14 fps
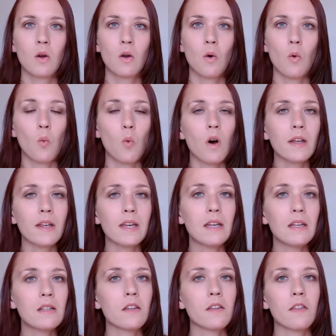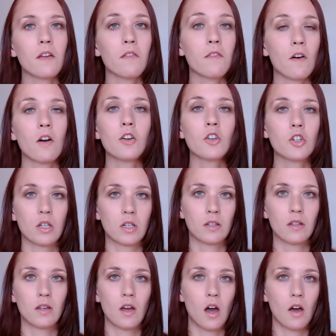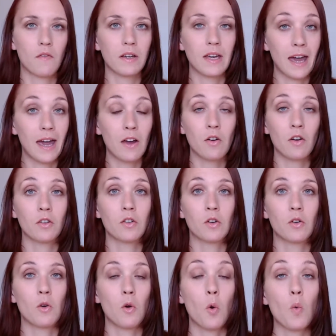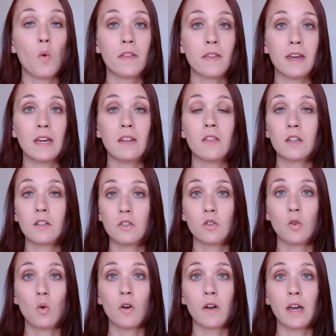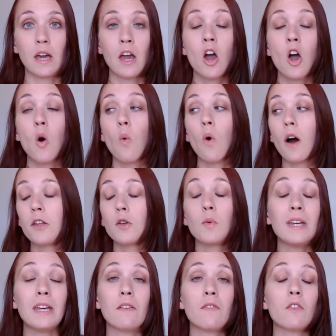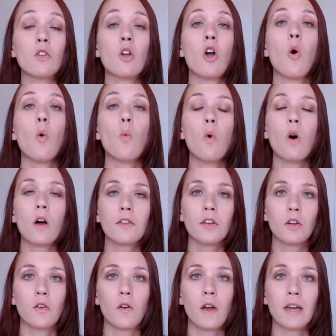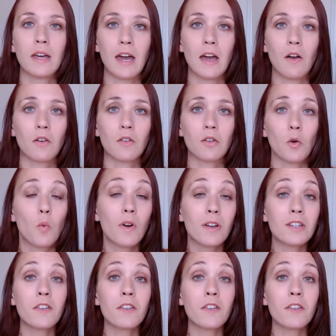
what is the function of a character within the story? Why do we even want a great character? What's the